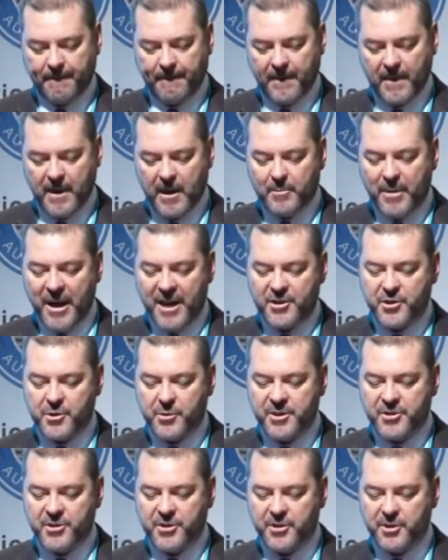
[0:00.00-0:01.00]
A major
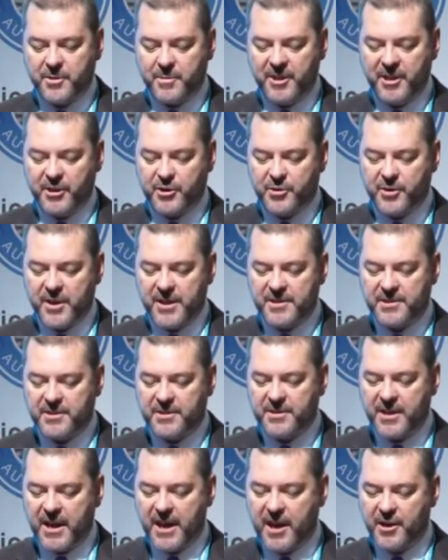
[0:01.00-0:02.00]
issue to be addressed
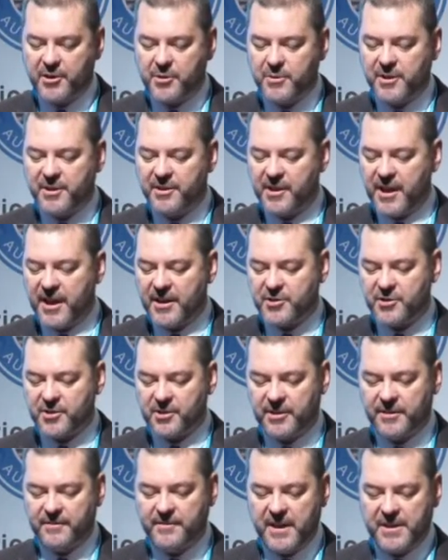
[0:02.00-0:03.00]
is how do international
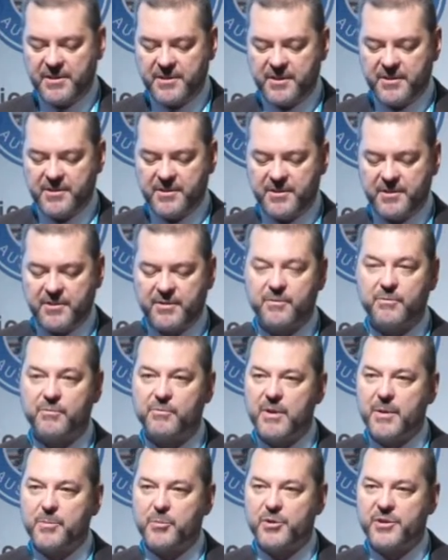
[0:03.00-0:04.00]
investors,
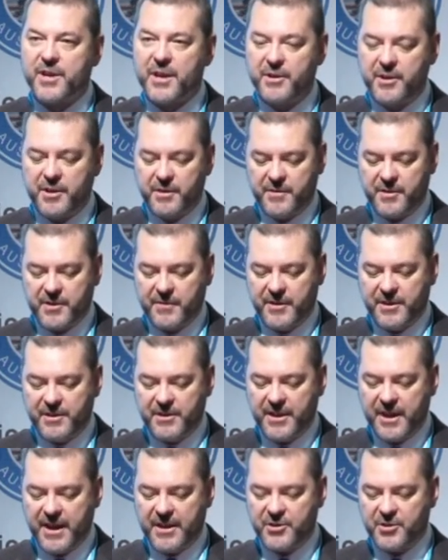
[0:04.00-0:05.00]
representatives of
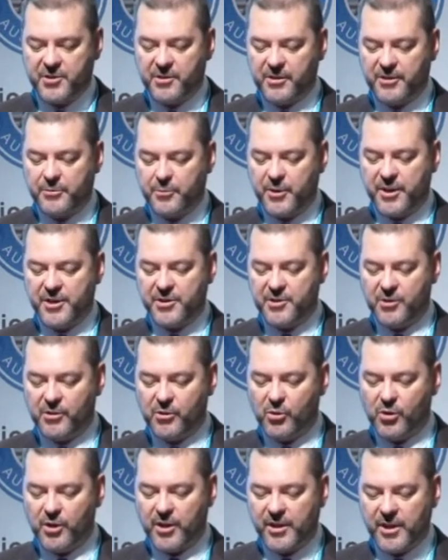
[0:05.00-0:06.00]
international and
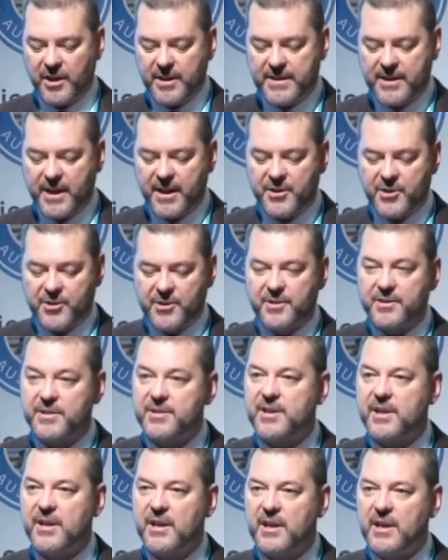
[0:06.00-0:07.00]
regional
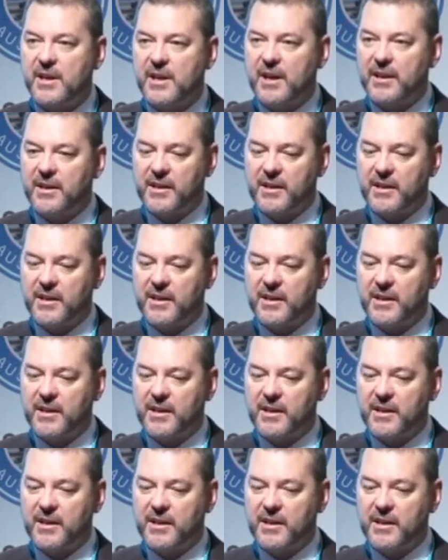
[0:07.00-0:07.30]
organisations, and